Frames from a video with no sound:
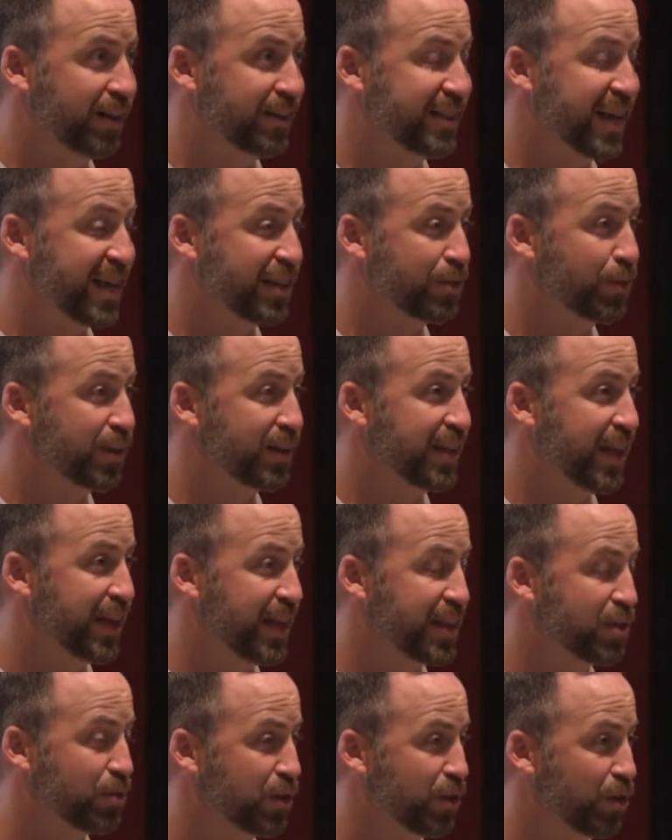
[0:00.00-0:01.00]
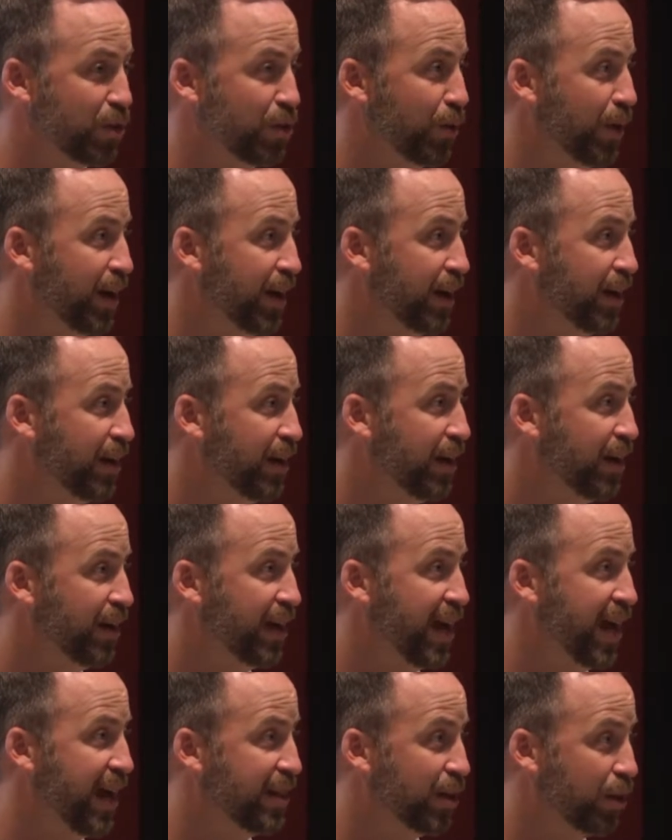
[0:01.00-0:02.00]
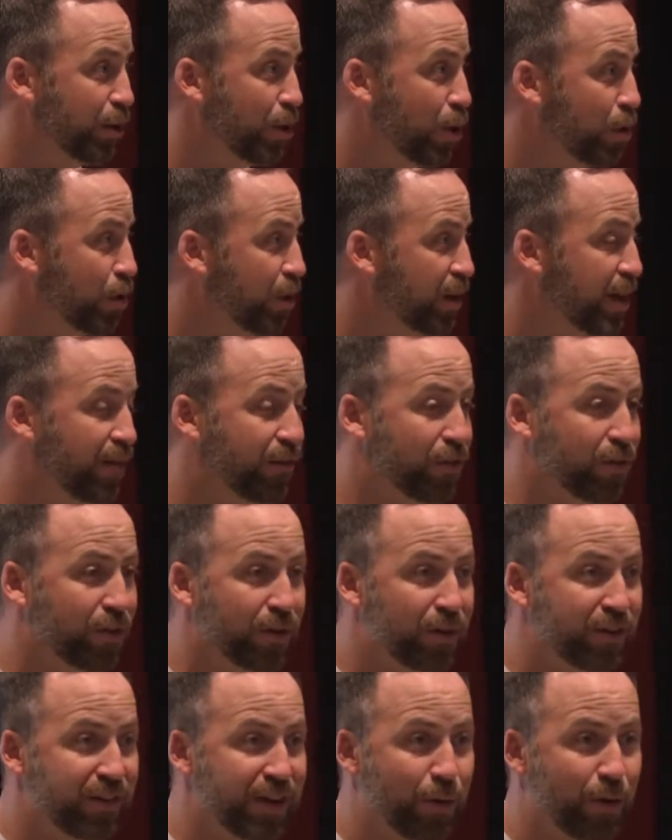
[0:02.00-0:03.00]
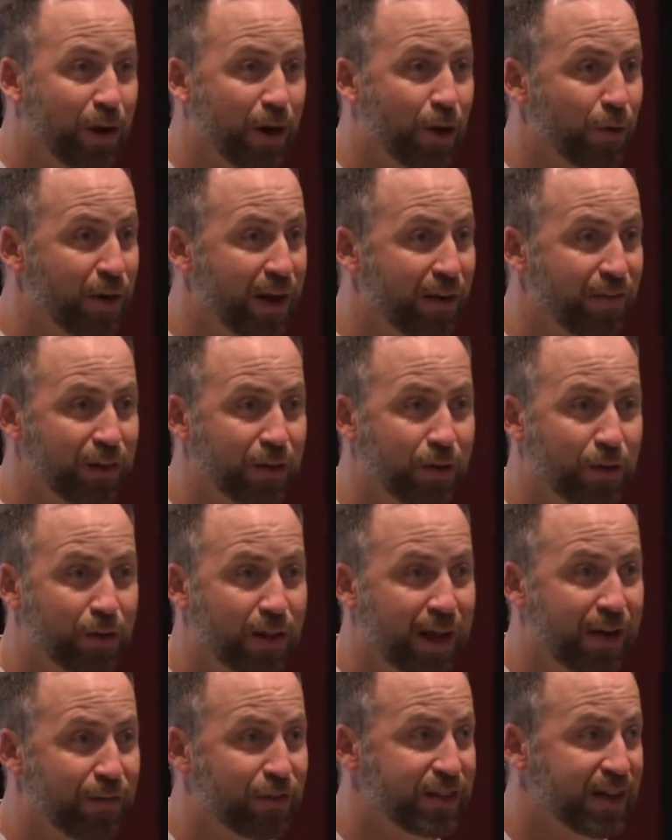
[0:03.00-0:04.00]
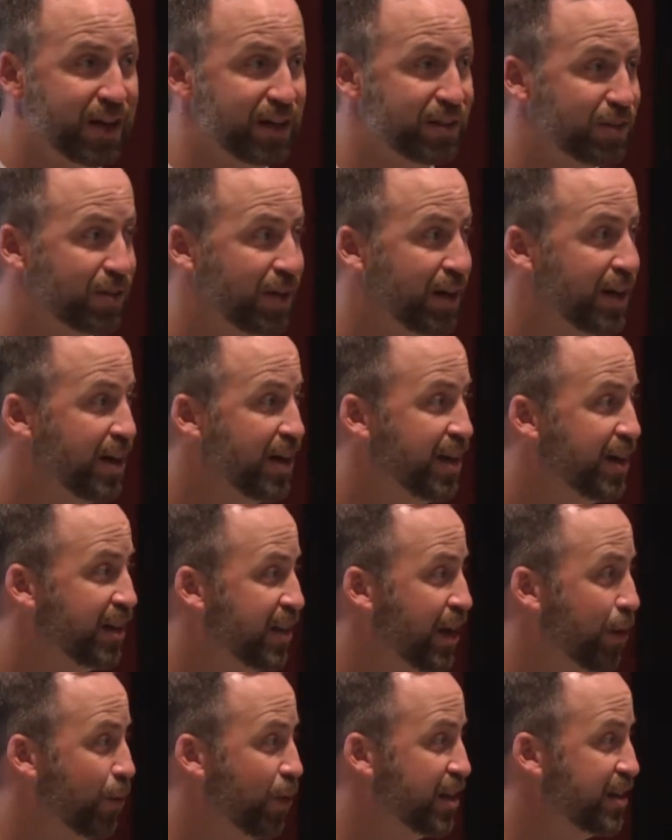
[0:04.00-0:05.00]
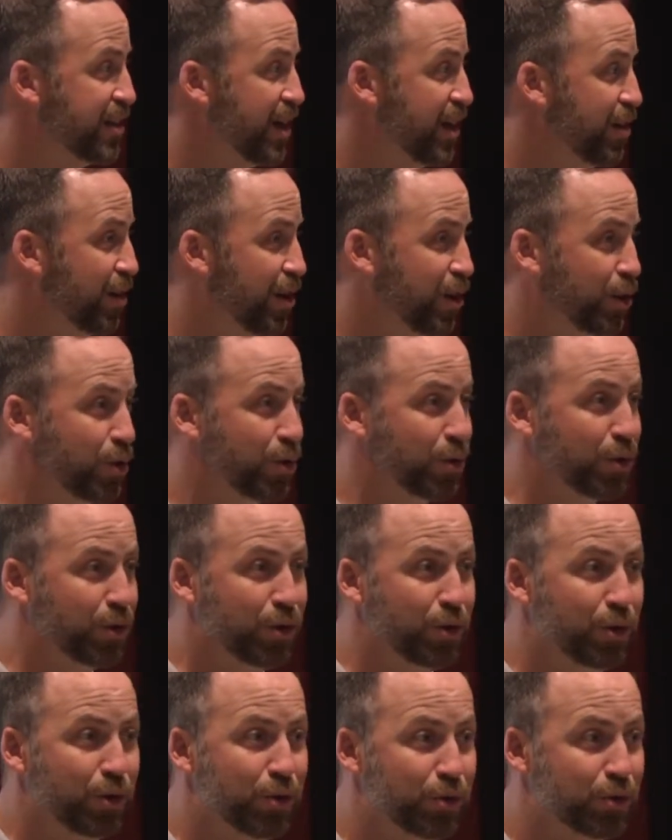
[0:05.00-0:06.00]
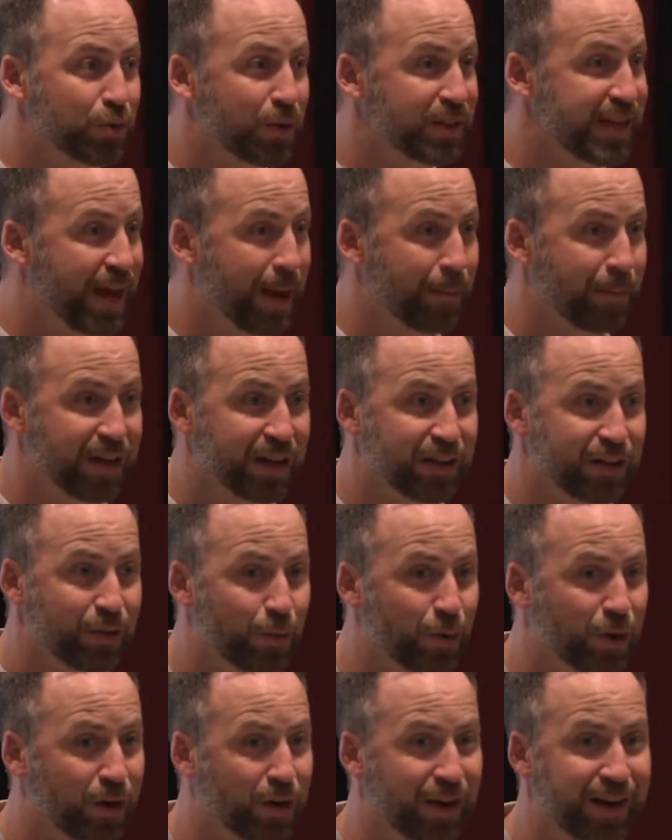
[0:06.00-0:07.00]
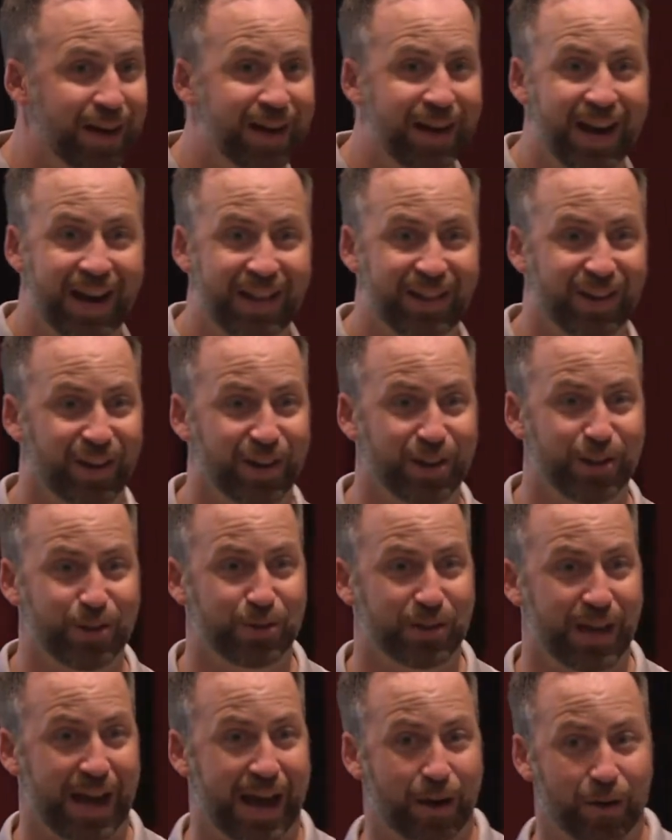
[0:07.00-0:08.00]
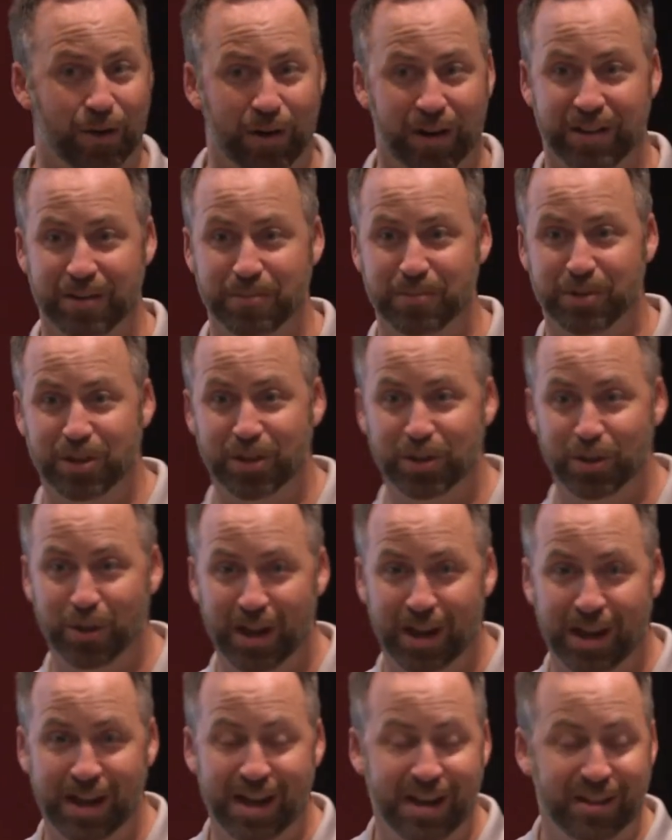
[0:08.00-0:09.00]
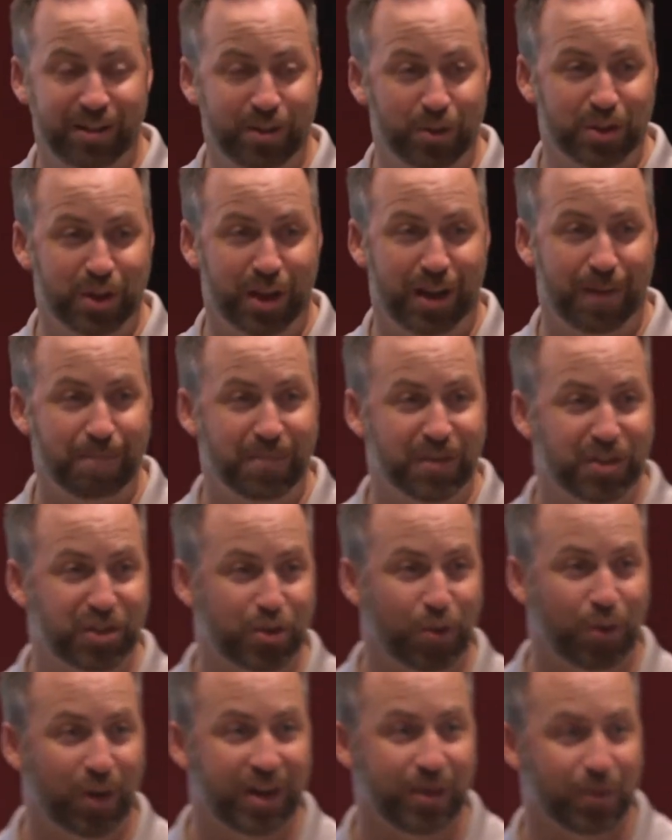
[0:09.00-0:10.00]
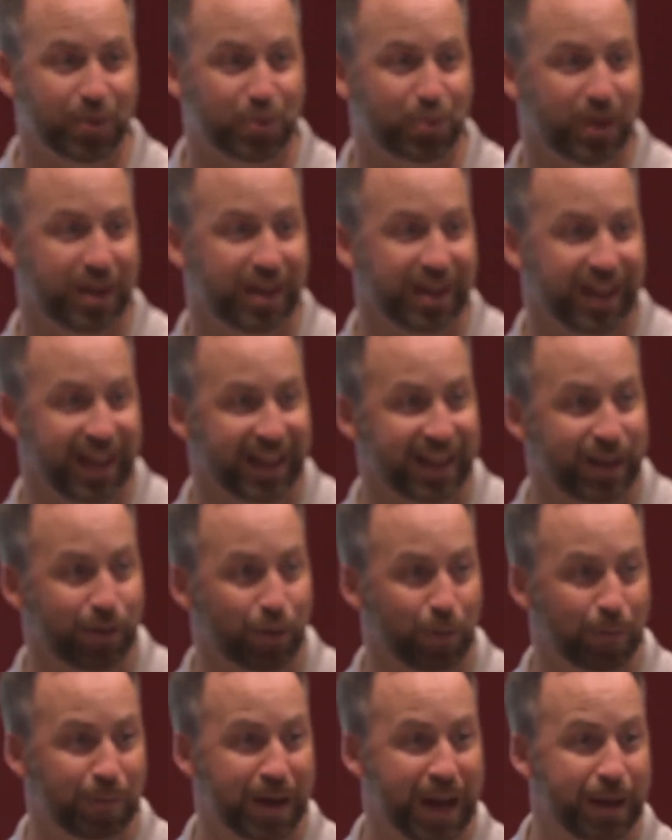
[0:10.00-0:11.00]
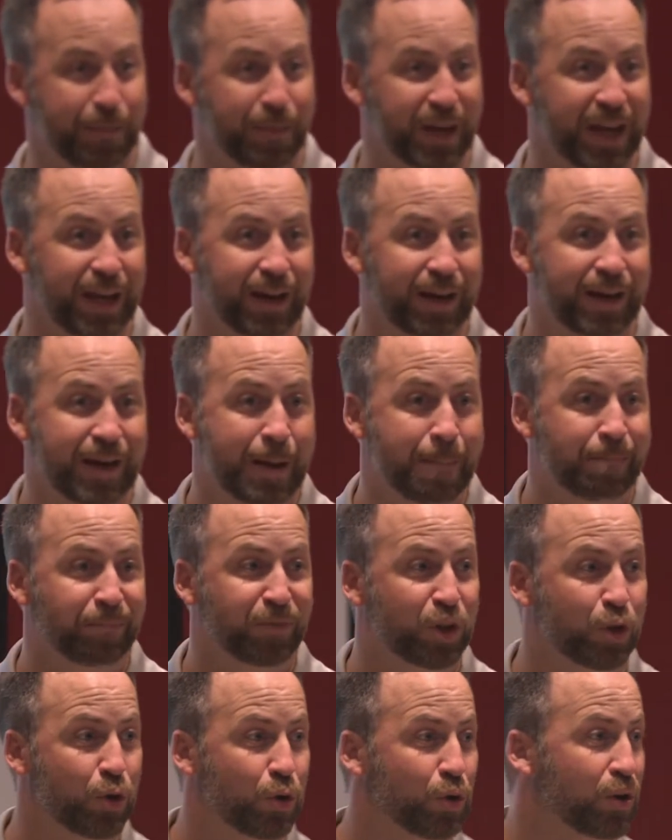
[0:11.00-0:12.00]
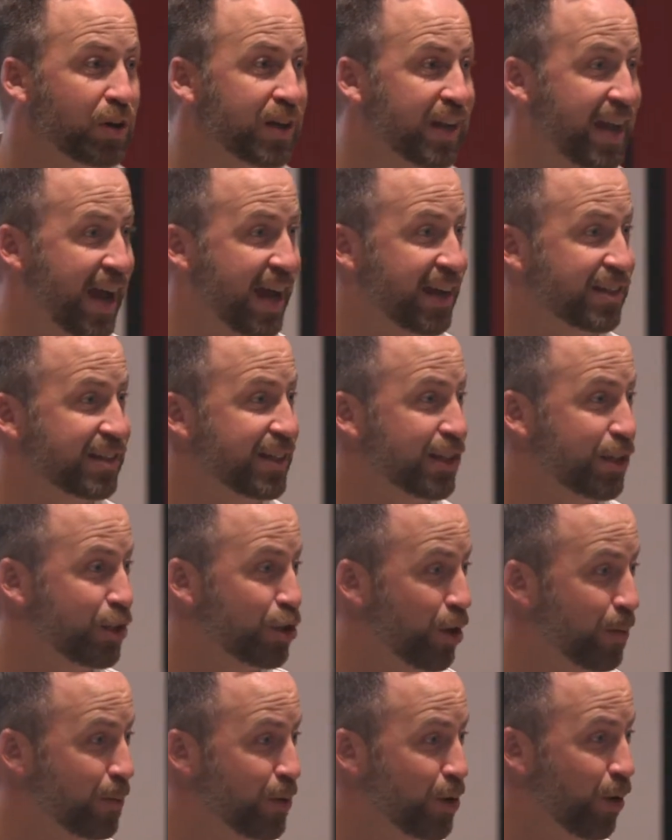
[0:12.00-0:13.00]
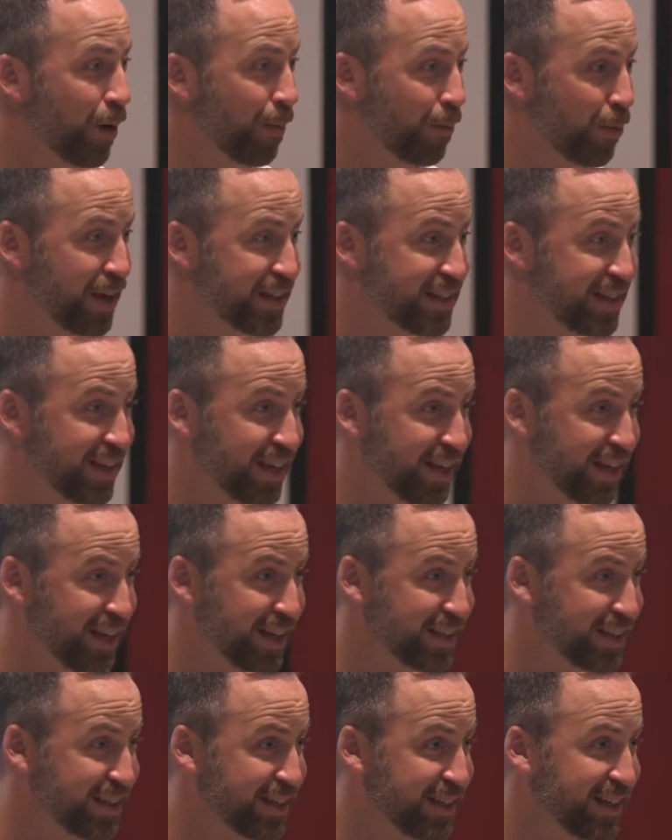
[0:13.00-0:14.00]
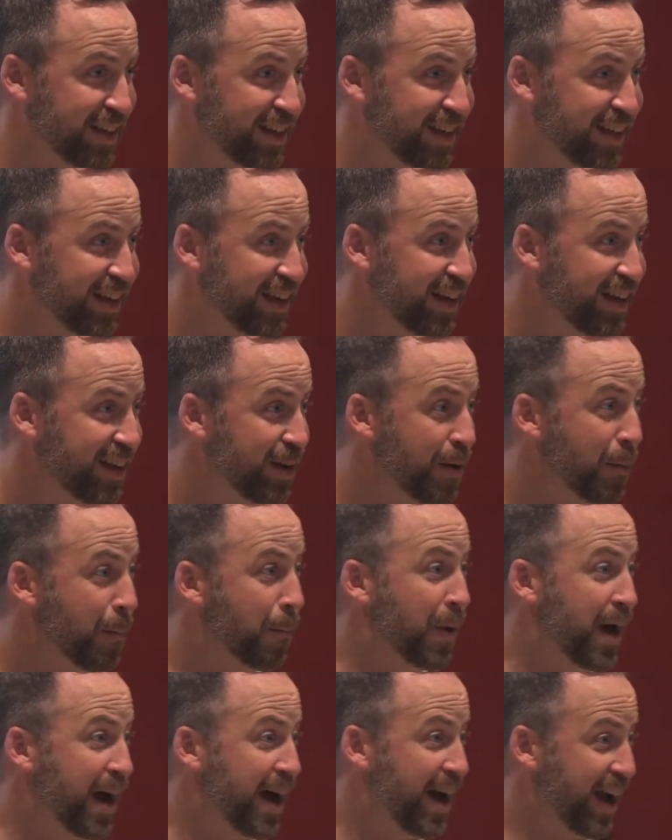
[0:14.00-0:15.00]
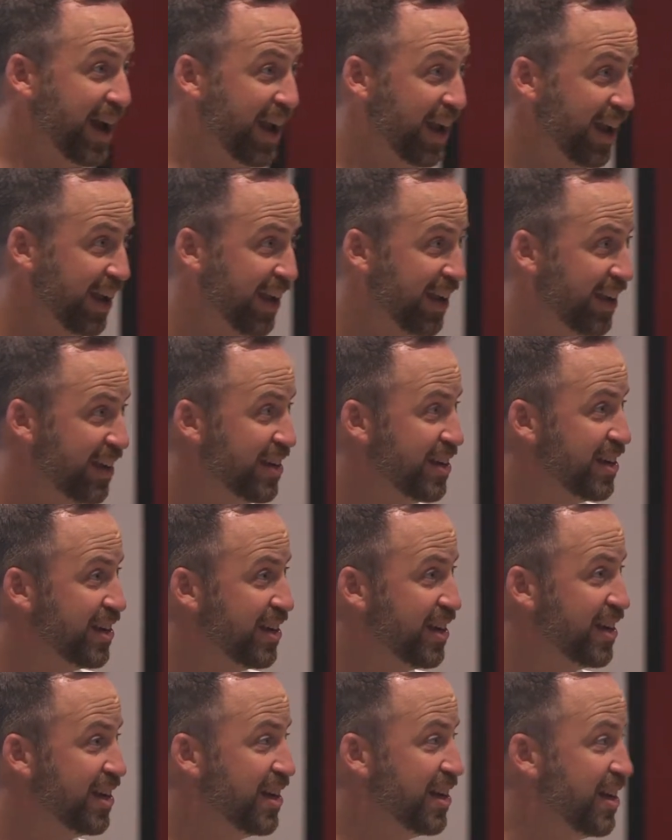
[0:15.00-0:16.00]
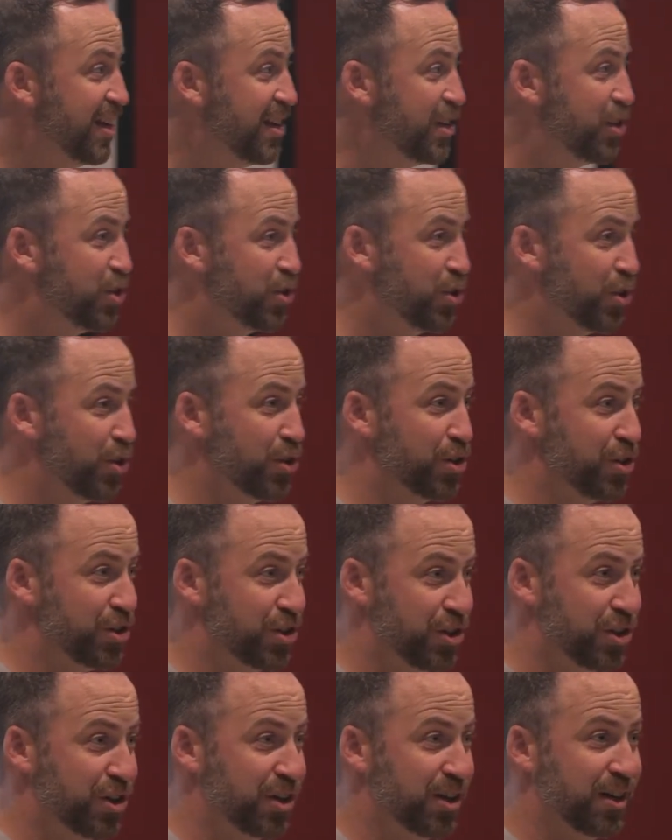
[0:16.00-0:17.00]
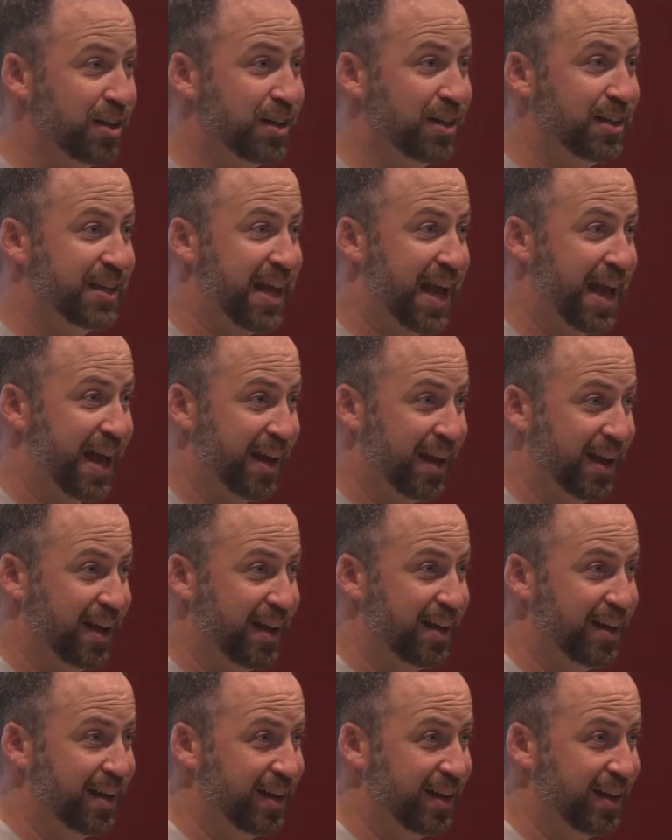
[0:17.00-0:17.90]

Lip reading: That's what they're doing. At the local level, they want to own every local advertiser. They want to tell you on Google News what's happening in the world, and they're going to use algorithms to do it. There was a story that was written lately, well, maybe Google can actually determine who our president is by search data.